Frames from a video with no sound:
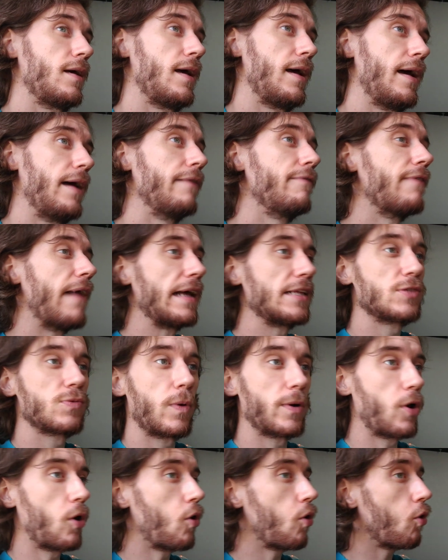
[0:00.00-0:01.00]
And that's
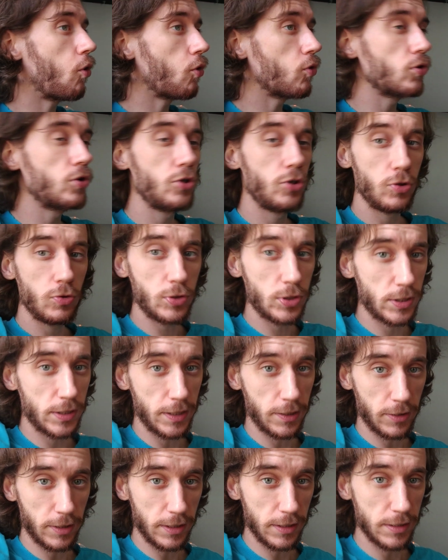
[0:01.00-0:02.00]
when a whole new
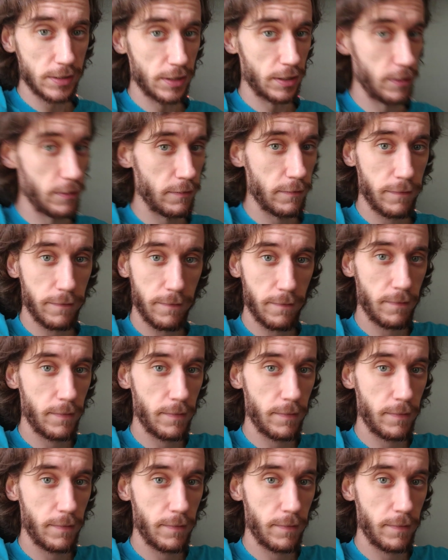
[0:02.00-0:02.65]
series of